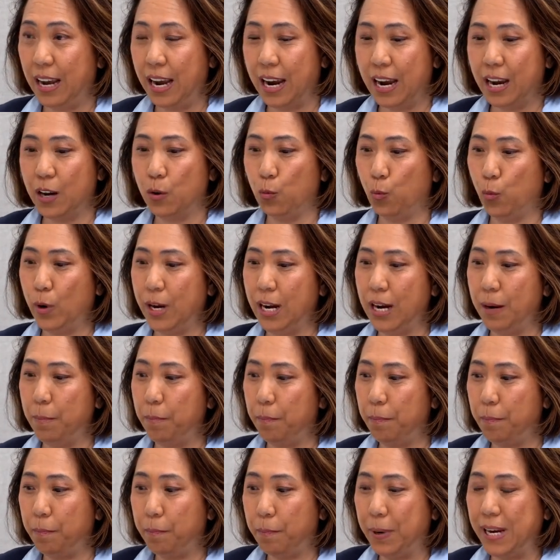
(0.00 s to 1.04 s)
And
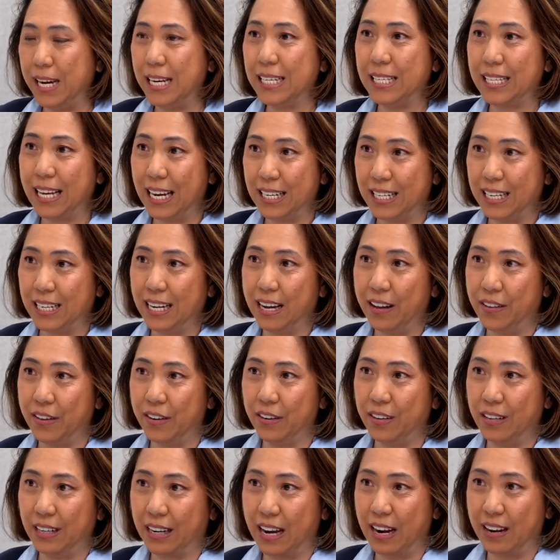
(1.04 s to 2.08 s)
we piece that
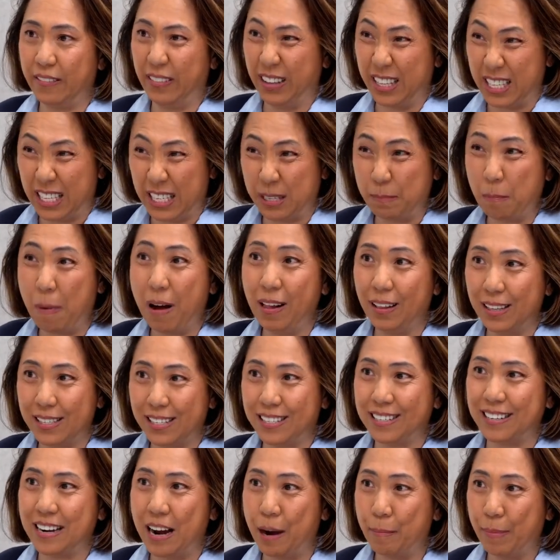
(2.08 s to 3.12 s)
together into kind of the
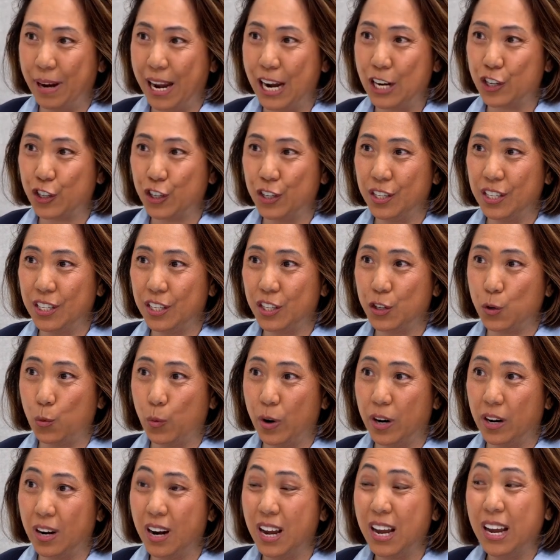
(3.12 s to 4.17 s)
smallest denominations
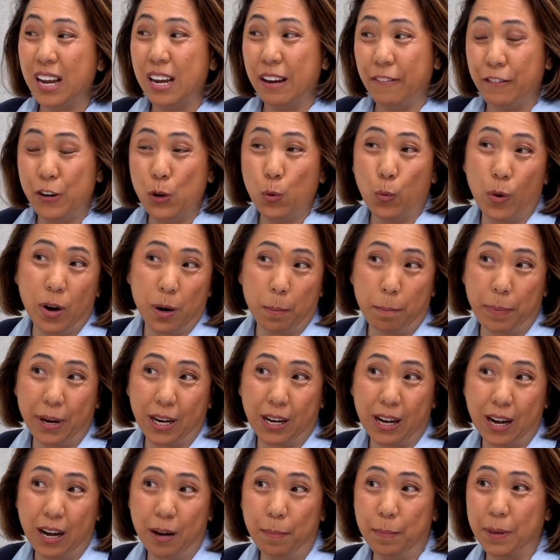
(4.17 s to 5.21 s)
to where if you want to
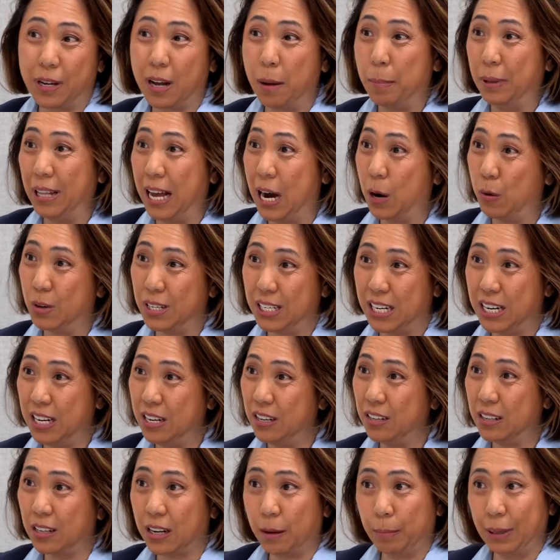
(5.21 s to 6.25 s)
pick up a couple hours
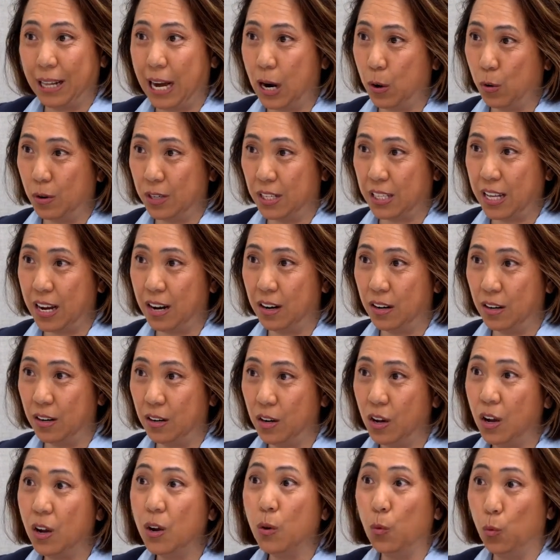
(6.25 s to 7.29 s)
here, a couple hours
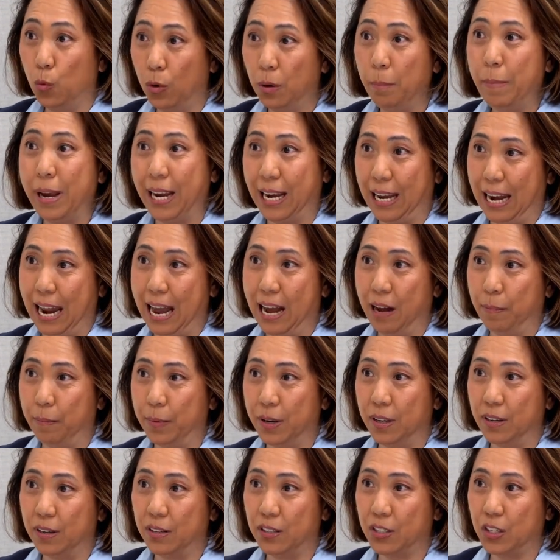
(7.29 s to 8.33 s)
there, we'll make it
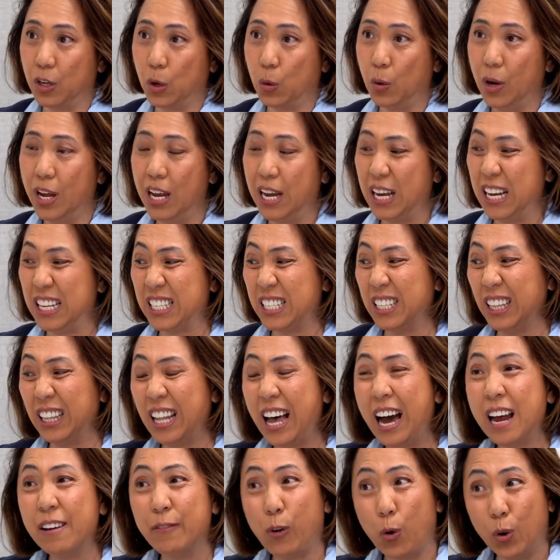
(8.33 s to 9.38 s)
happen. So it's a
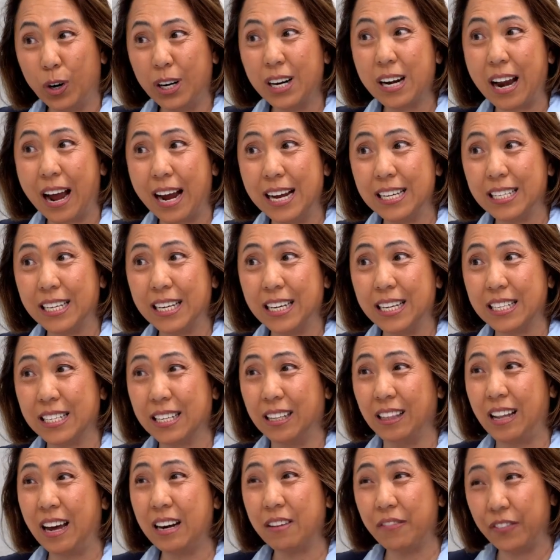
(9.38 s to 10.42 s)
lot of organizing, it's
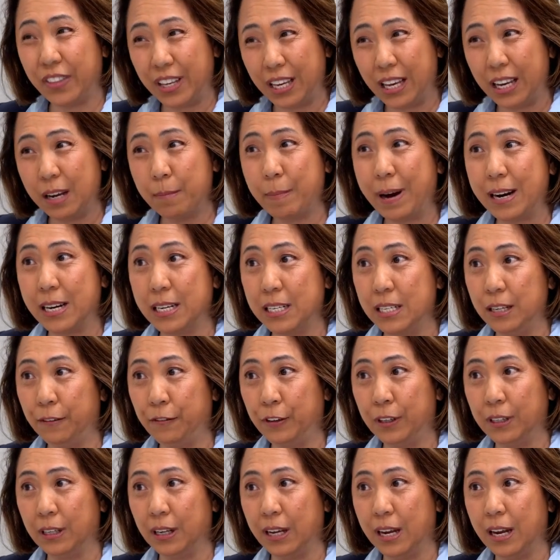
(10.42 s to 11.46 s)
a lot of thinking about it
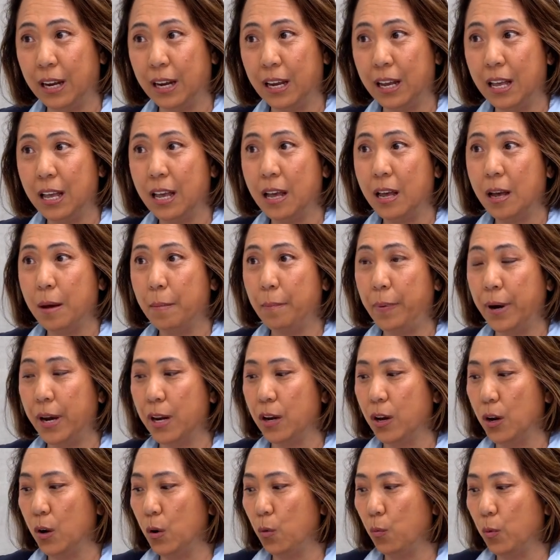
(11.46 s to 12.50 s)
differently,
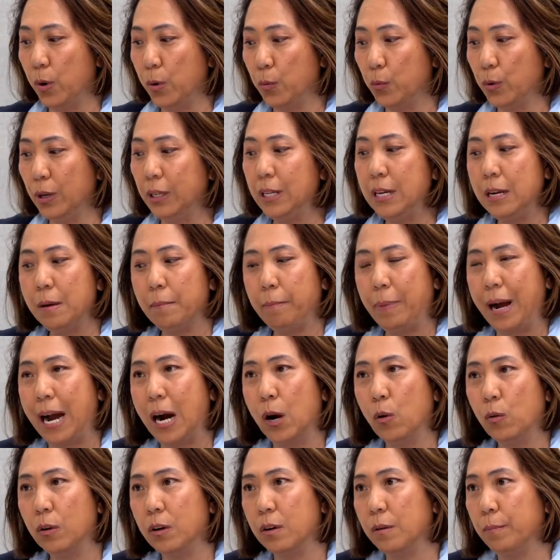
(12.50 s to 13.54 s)
but we really
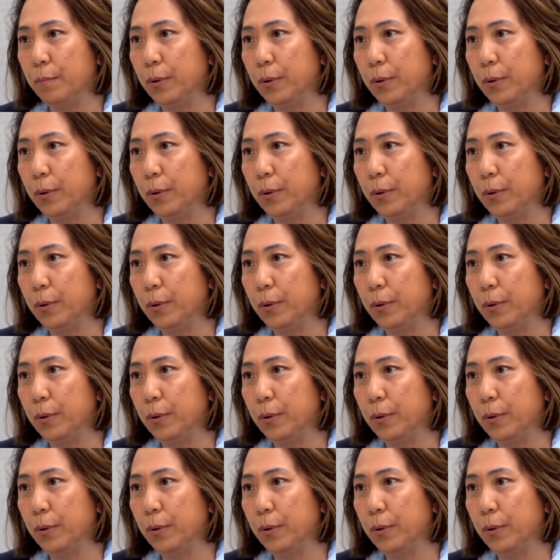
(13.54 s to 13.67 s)
empower our